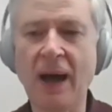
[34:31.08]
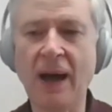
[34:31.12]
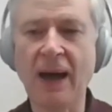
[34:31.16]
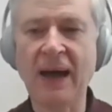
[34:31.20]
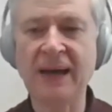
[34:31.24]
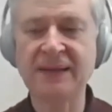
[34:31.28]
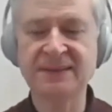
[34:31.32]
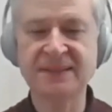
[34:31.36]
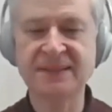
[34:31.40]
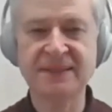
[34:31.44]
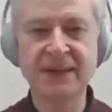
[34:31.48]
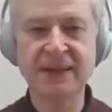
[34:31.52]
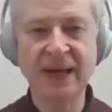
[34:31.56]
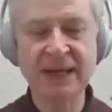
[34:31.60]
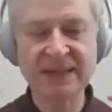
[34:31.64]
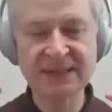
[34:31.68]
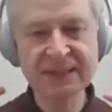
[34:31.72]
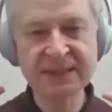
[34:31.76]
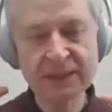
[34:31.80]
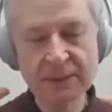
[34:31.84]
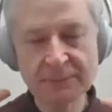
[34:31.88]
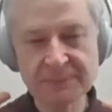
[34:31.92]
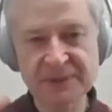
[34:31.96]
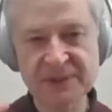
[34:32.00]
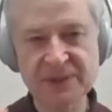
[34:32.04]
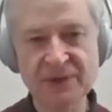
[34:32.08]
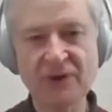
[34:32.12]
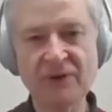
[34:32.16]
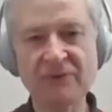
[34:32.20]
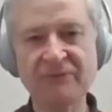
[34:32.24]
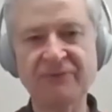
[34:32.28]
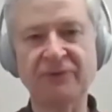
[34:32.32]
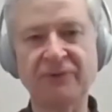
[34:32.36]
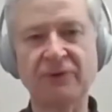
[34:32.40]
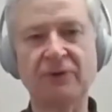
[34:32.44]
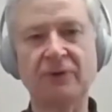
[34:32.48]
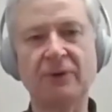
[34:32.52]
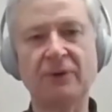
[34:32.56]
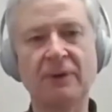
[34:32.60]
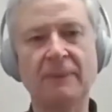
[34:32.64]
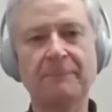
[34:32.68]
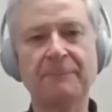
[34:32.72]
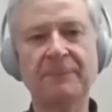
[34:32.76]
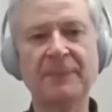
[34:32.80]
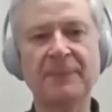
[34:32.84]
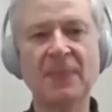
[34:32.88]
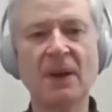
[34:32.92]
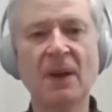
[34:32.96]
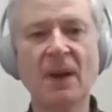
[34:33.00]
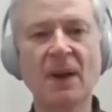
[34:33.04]
as an, as an observer,
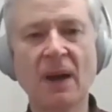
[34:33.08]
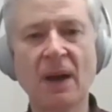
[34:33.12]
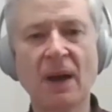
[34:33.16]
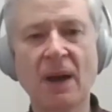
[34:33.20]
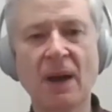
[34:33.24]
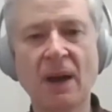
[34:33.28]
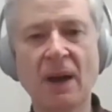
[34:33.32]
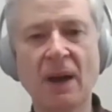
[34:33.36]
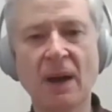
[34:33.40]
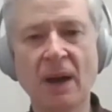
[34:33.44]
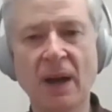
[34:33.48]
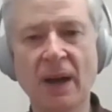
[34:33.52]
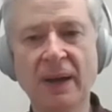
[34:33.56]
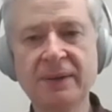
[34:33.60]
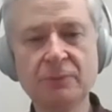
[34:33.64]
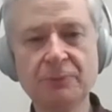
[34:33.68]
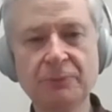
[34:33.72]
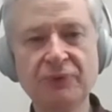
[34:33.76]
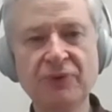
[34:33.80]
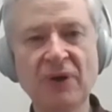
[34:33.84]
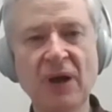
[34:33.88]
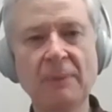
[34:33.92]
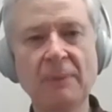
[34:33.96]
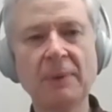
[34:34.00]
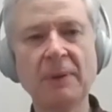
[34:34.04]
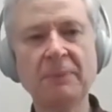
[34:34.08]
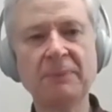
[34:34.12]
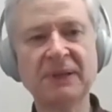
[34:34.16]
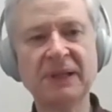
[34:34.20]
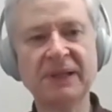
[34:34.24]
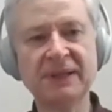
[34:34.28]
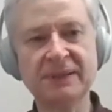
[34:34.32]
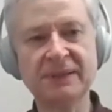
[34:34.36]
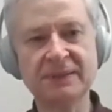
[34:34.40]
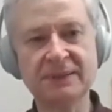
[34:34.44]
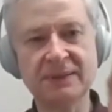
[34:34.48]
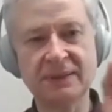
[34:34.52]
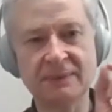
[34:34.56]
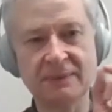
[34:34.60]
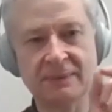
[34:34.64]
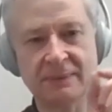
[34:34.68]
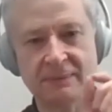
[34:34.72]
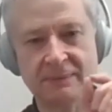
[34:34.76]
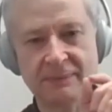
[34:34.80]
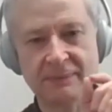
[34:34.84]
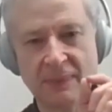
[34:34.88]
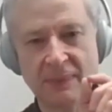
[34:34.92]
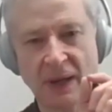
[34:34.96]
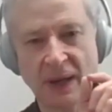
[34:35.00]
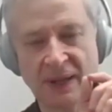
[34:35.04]
I could probably
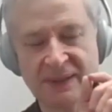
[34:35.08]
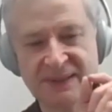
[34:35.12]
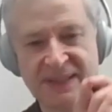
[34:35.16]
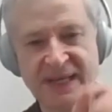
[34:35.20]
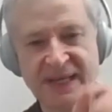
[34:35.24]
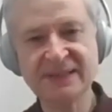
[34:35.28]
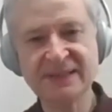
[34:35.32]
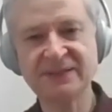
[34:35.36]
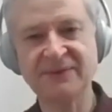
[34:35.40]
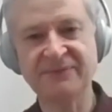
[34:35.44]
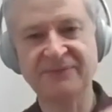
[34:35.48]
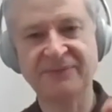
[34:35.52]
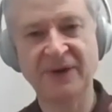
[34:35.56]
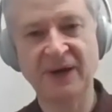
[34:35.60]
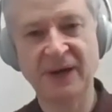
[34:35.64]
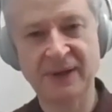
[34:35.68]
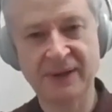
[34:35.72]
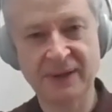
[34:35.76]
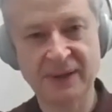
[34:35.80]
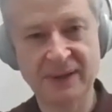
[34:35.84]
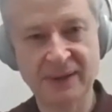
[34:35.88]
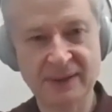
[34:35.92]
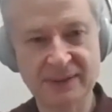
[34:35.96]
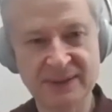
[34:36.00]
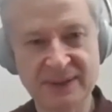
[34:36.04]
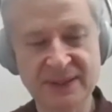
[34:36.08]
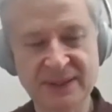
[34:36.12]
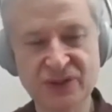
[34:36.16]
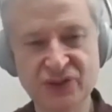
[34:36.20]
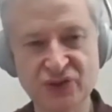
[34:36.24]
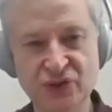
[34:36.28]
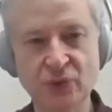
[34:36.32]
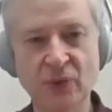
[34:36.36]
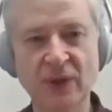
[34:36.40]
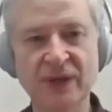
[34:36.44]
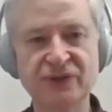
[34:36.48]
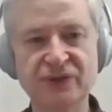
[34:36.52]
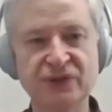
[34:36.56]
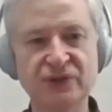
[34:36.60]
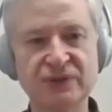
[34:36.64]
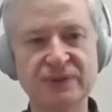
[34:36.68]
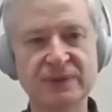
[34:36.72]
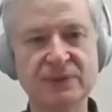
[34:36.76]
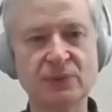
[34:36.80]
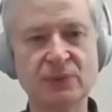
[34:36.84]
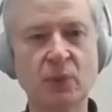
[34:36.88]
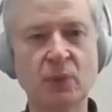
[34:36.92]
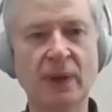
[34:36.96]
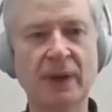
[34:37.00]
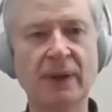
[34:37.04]
identify
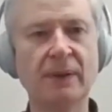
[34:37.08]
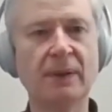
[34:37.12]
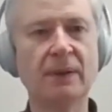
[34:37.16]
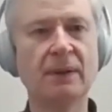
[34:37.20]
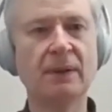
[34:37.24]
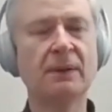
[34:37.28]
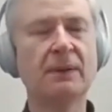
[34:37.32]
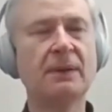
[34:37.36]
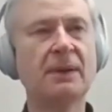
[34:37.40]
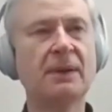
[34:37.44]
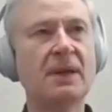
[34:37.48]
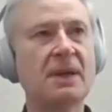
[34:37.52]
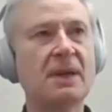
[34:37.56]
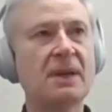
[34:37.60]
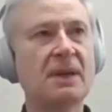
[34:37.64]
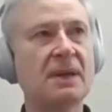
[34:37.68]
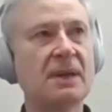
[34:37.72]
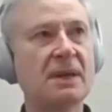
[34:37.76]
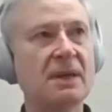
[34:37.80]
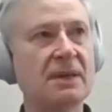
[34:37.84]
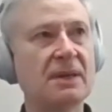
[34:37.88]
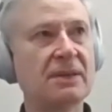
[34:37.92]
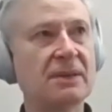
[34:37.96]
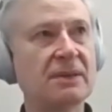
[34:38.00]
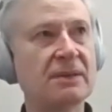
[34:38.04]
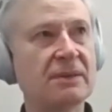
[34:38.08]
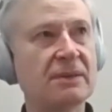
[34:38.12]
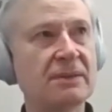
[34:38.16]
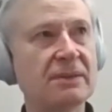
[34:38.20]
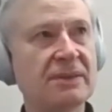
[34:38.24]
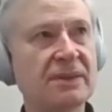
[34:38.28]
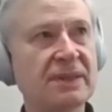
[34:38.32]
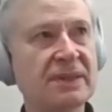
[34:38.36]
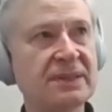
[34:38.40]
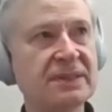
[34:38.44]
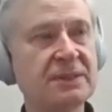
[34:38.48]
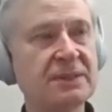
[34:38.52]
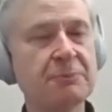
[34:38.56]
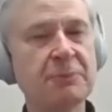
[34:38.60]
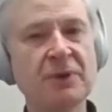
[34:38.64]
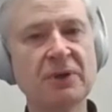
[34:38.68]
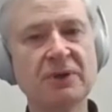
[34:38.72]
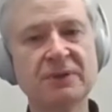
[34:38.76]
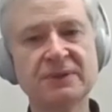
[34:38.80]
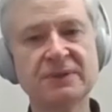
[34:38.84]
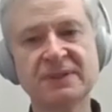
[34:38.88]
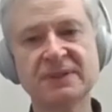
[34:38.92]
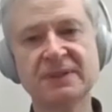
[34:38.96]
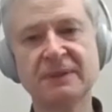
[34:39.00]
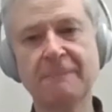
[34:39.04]
situations where this
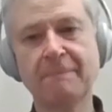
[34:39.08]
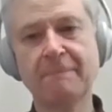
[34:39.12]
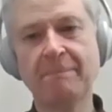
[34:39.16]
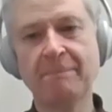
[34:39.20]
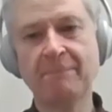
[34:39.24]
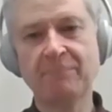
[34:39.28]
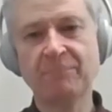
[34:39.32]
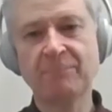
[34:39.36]
person,